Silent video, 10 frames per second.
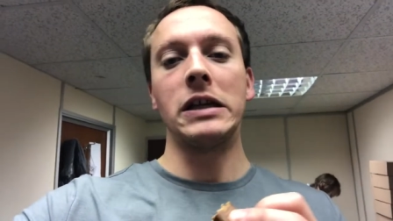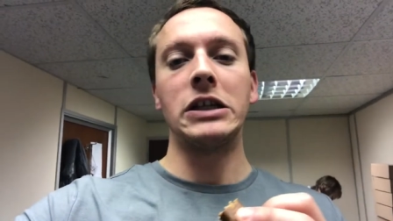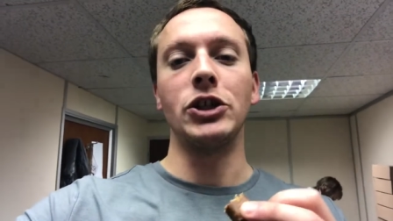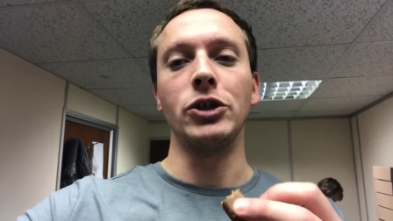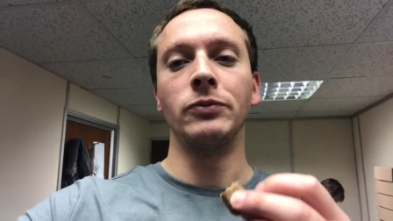
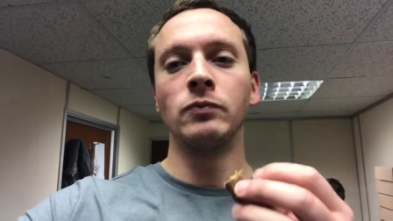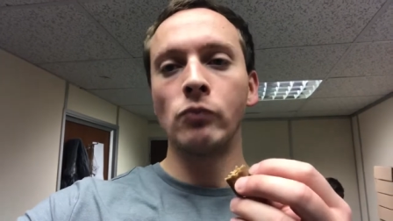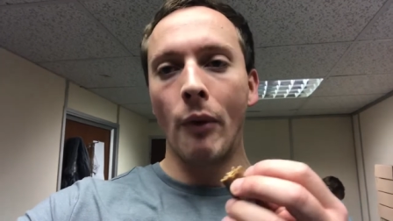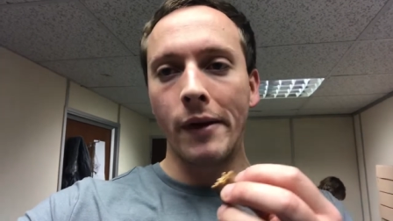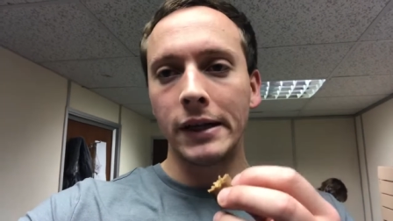into
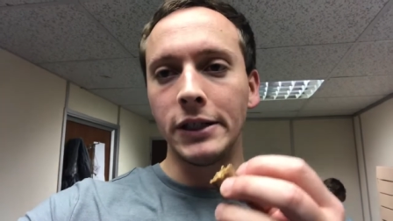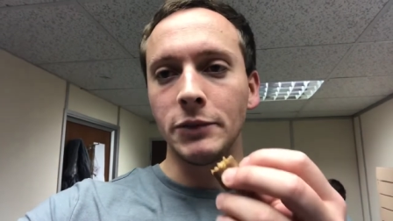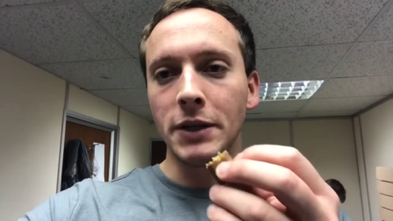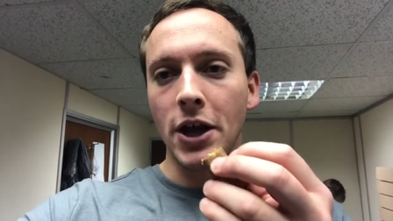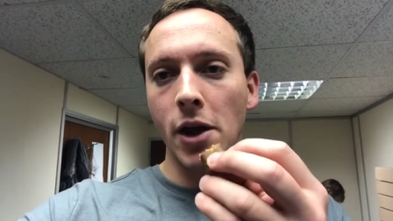keeps
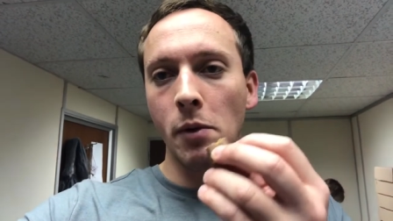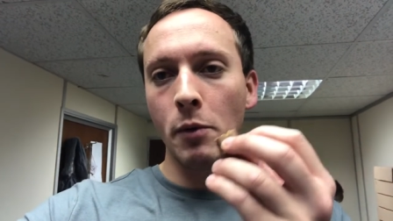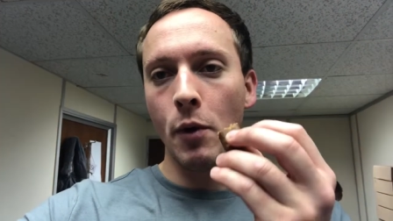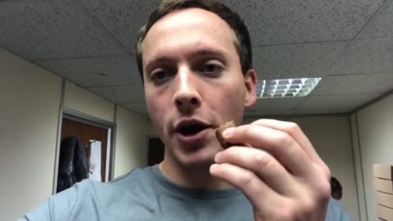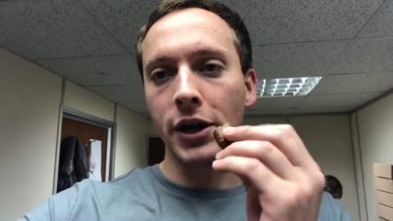me going when we're
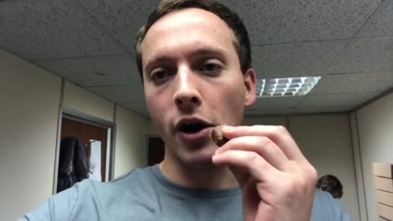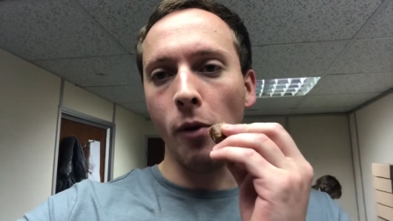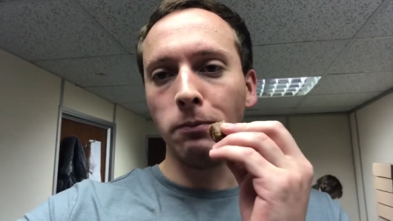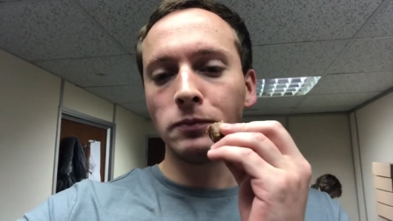working hard.